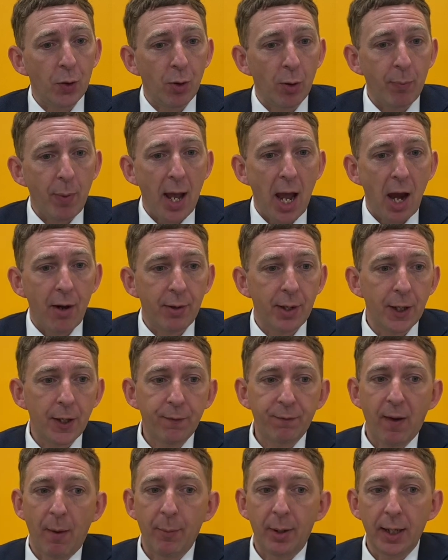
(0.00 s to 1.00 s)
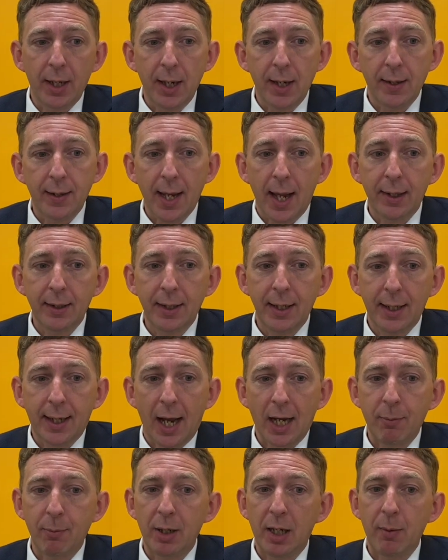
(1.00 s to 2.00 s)
with parents, families and the
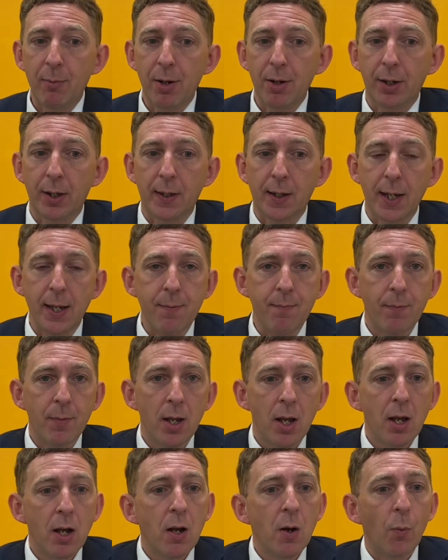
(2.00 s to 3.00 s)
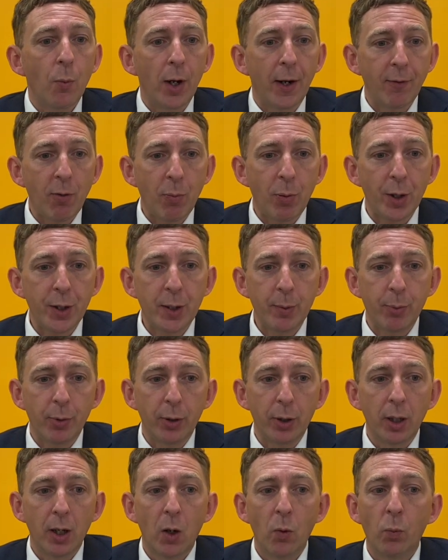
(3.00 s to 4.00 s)
academy community. Wherever
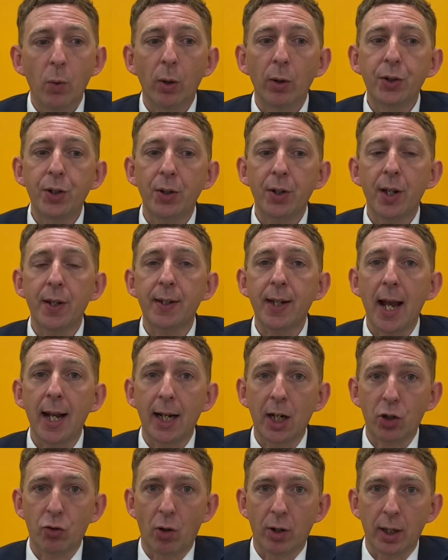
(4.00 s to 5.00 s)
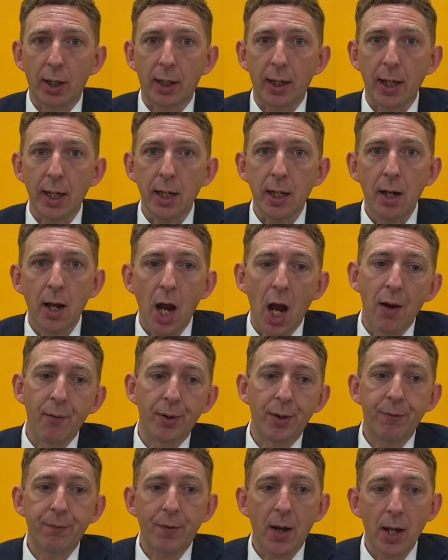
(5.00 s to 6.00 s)
possible, we'll do this electronically, over
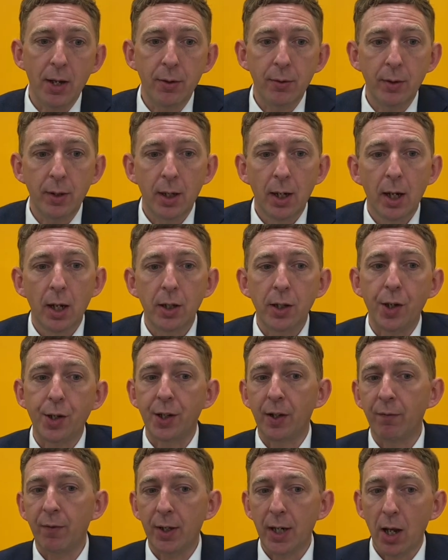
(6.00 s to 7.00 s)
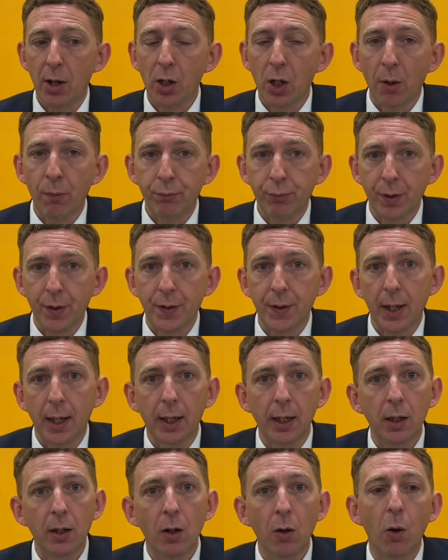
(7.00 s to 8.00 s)
the phone, using video
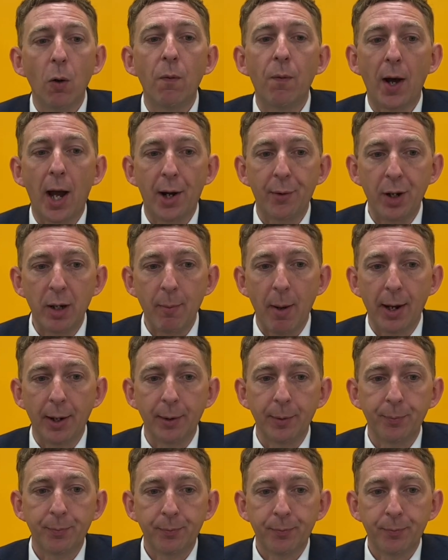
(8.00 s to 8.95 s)
conferencing or via email.